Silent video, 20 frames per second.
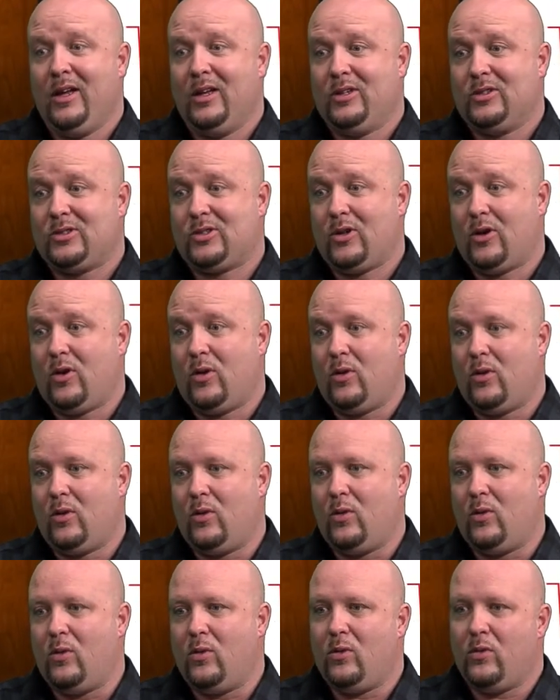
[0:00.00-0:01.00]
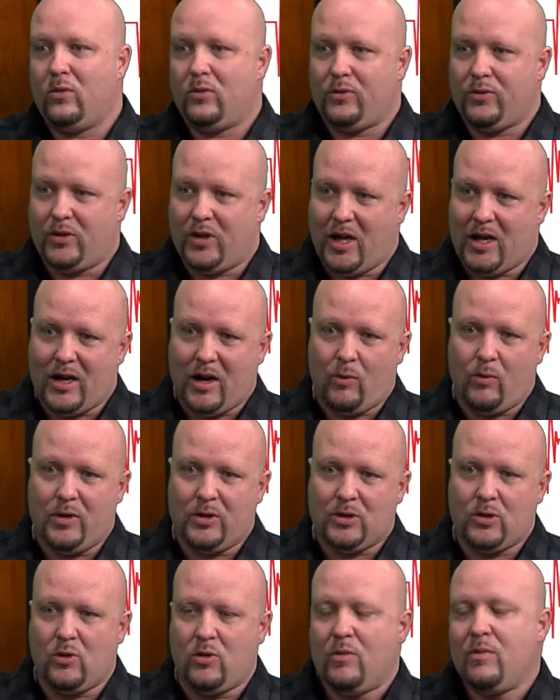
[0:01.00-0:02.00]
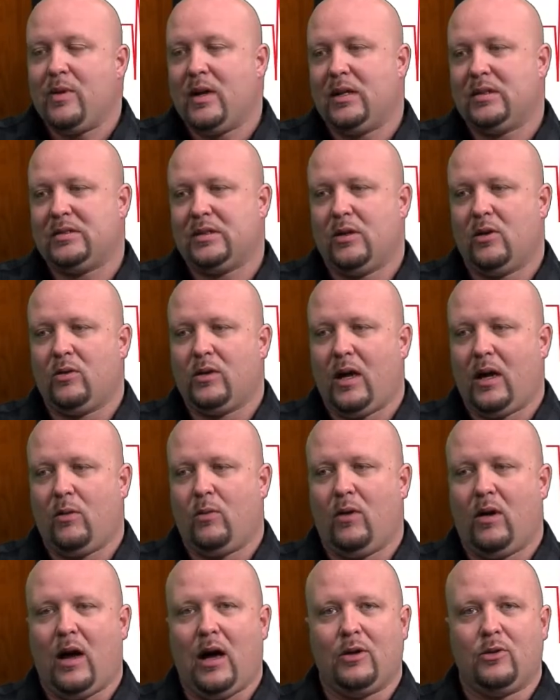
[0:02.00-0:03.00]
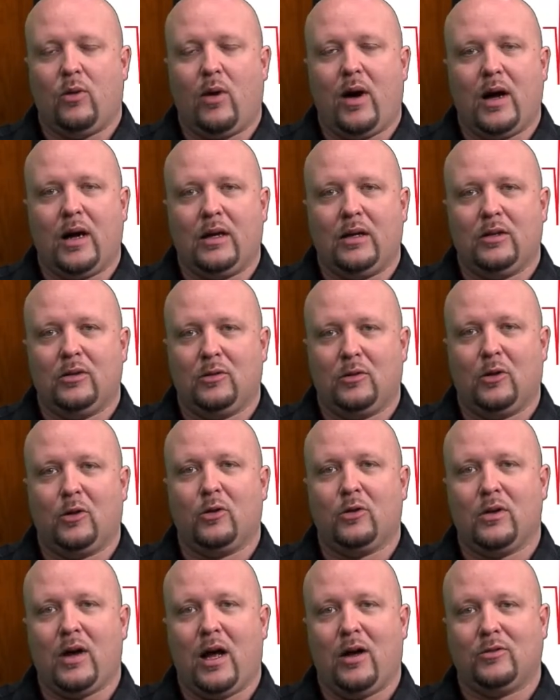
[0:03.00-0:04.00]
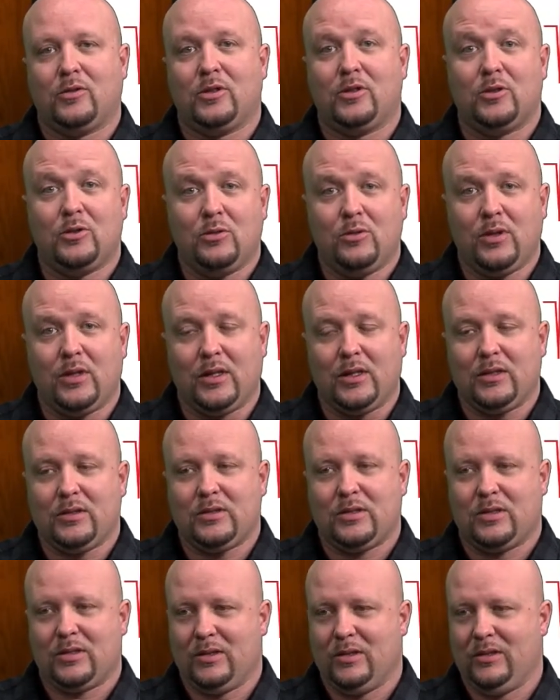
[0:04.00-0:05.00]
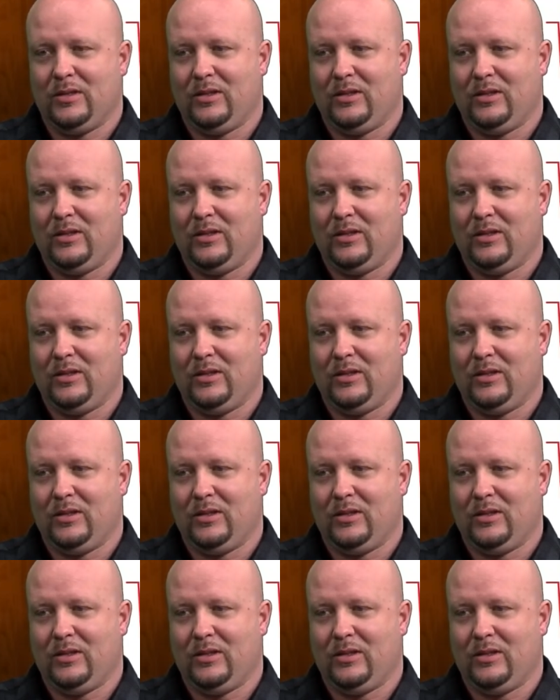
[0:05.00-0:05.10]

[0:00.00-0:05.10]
So then I went to him and I said, okay, well, how do I learn how to do this?